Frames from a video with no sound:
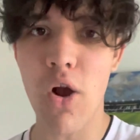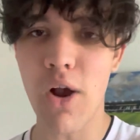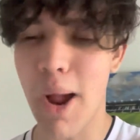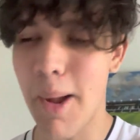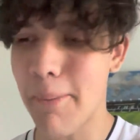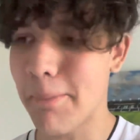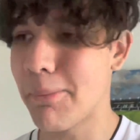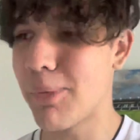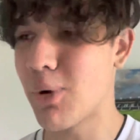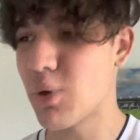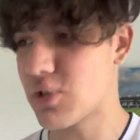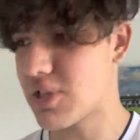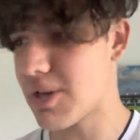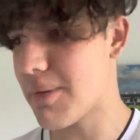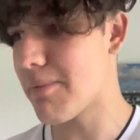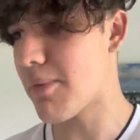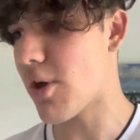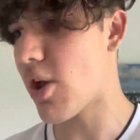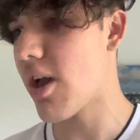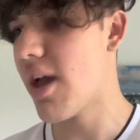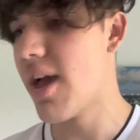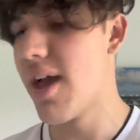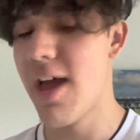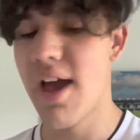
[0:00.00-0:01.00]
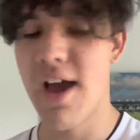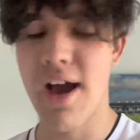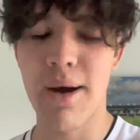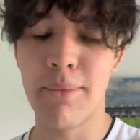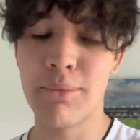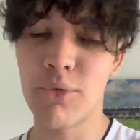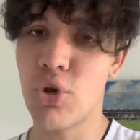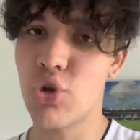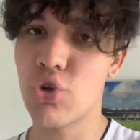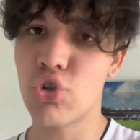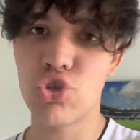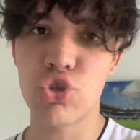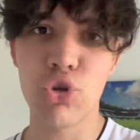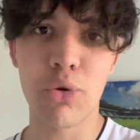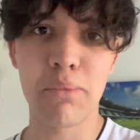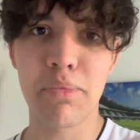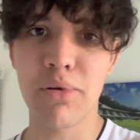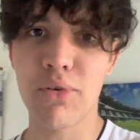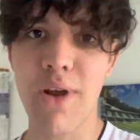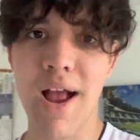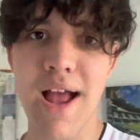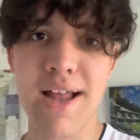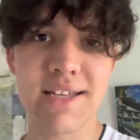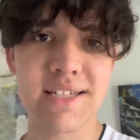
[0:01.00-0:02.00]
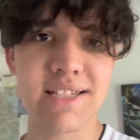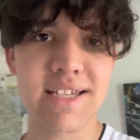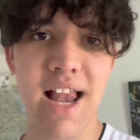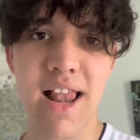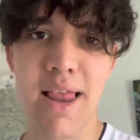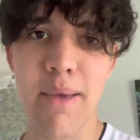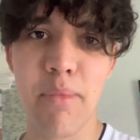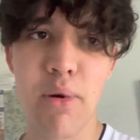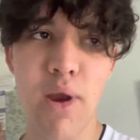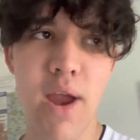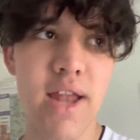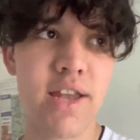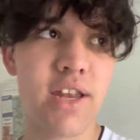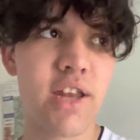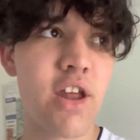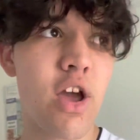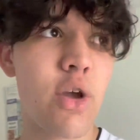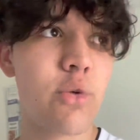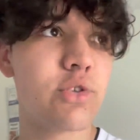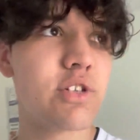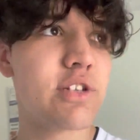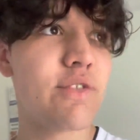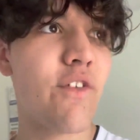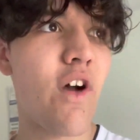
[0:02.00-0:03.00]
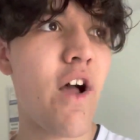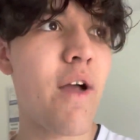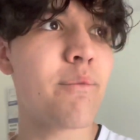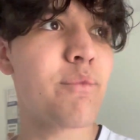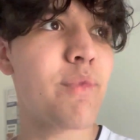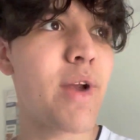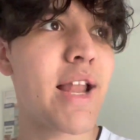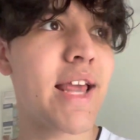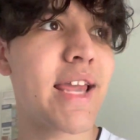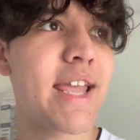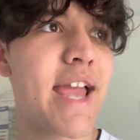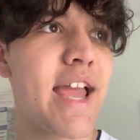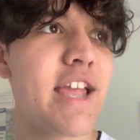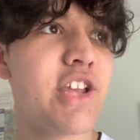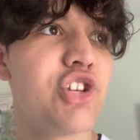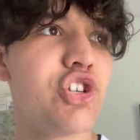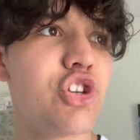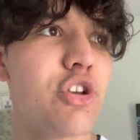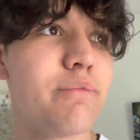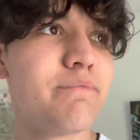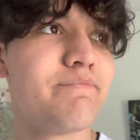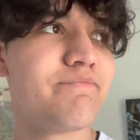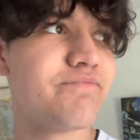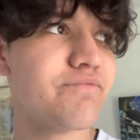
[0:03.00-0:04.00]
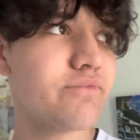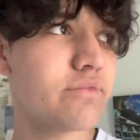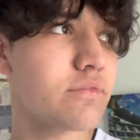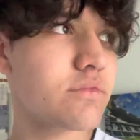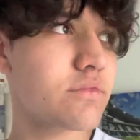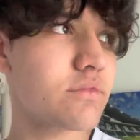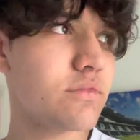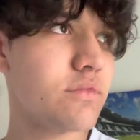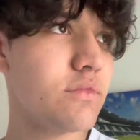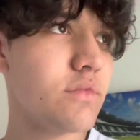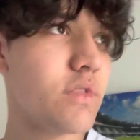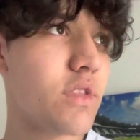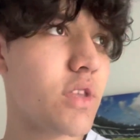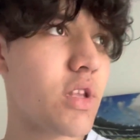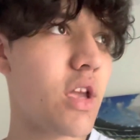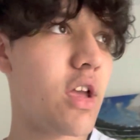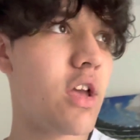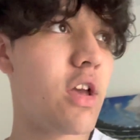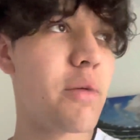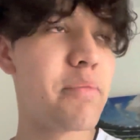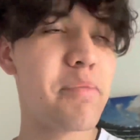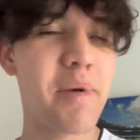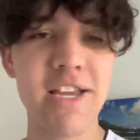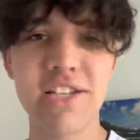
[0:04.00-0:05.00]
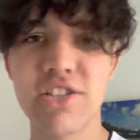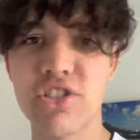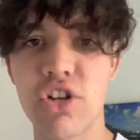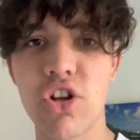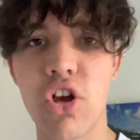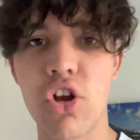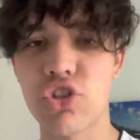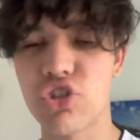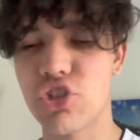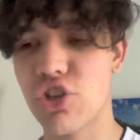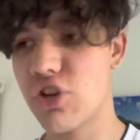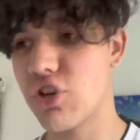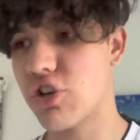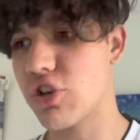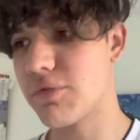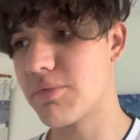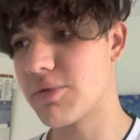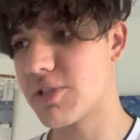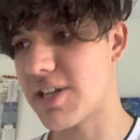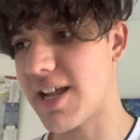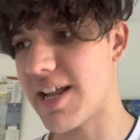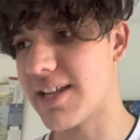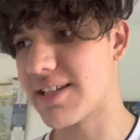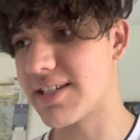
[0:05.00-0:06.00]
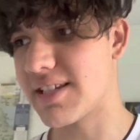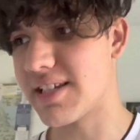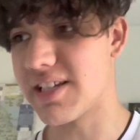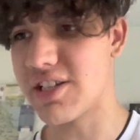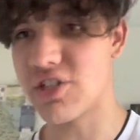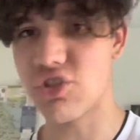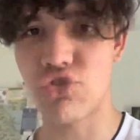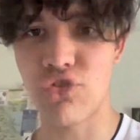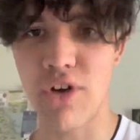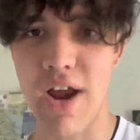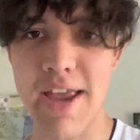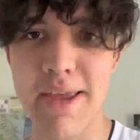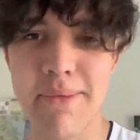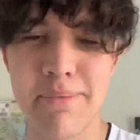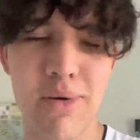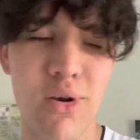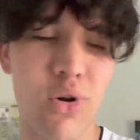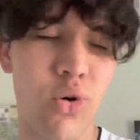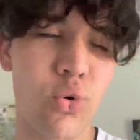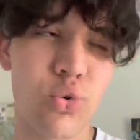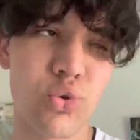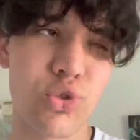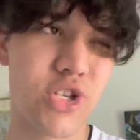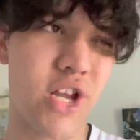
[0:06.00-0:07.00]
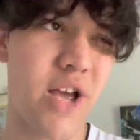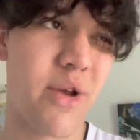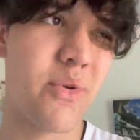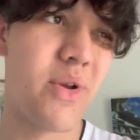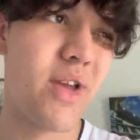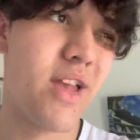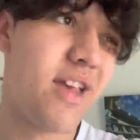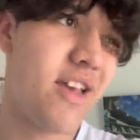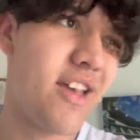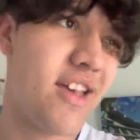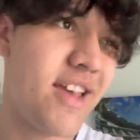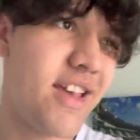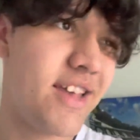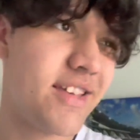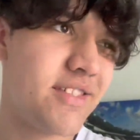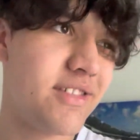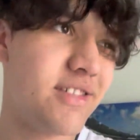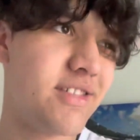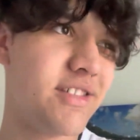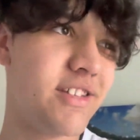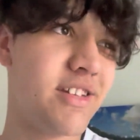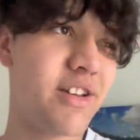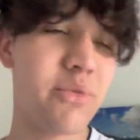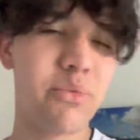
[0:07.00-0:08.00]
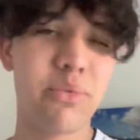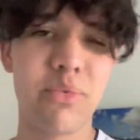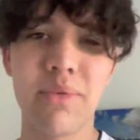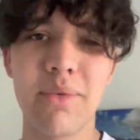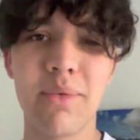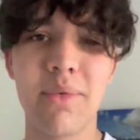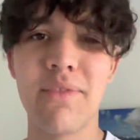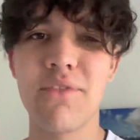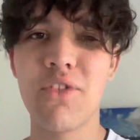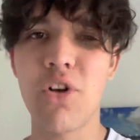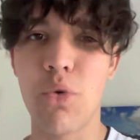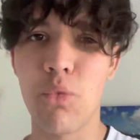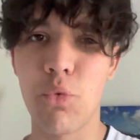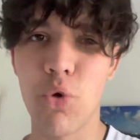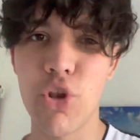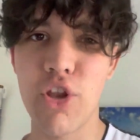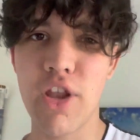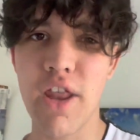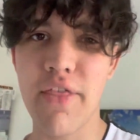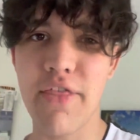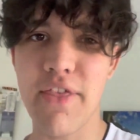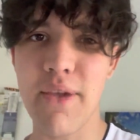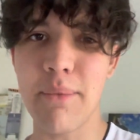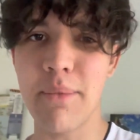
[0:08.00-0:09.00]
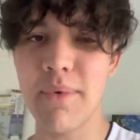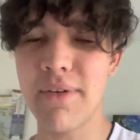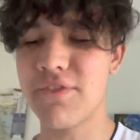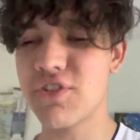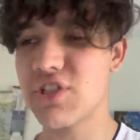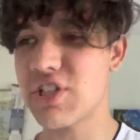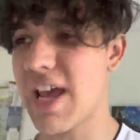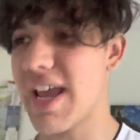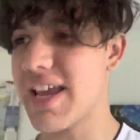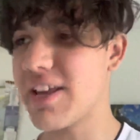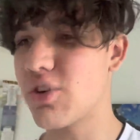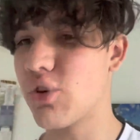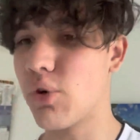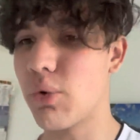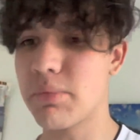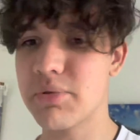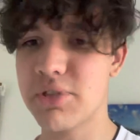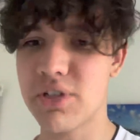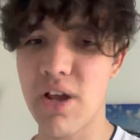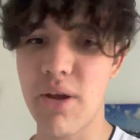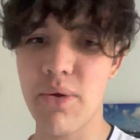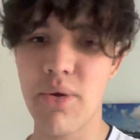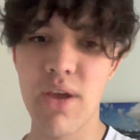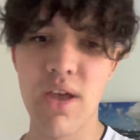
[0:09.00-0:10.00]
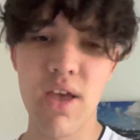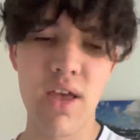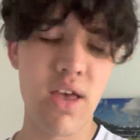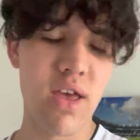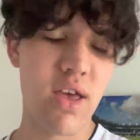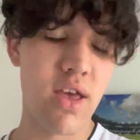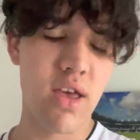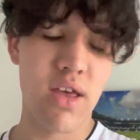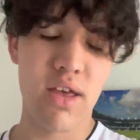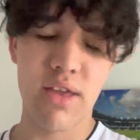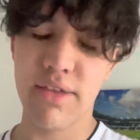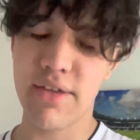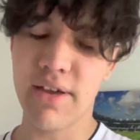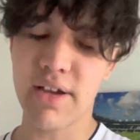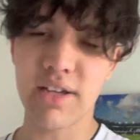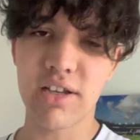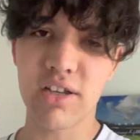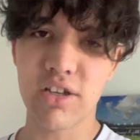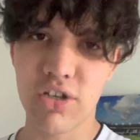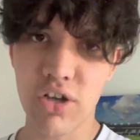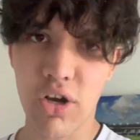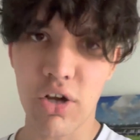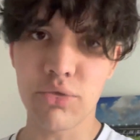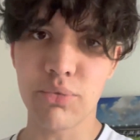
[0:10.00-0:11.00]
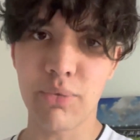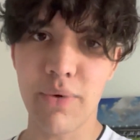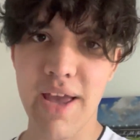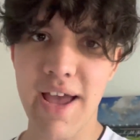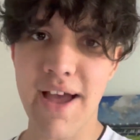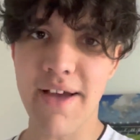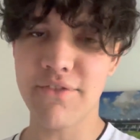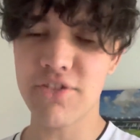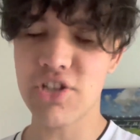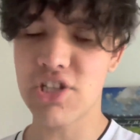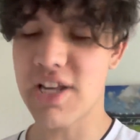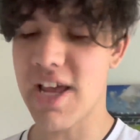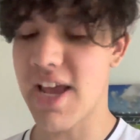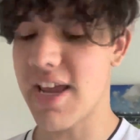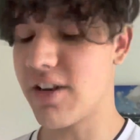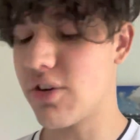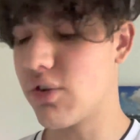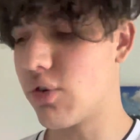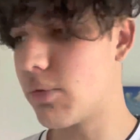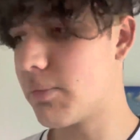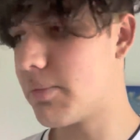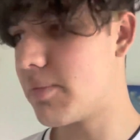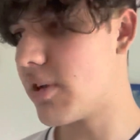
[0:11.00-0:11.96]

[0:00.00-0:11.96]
I'm buzzing, but I'm not a jump around celebrating. You know, surviving relegation based on our circumstances is great, but also, you know, we've not won nothing. We've stayed up, so thank God we have stayed up.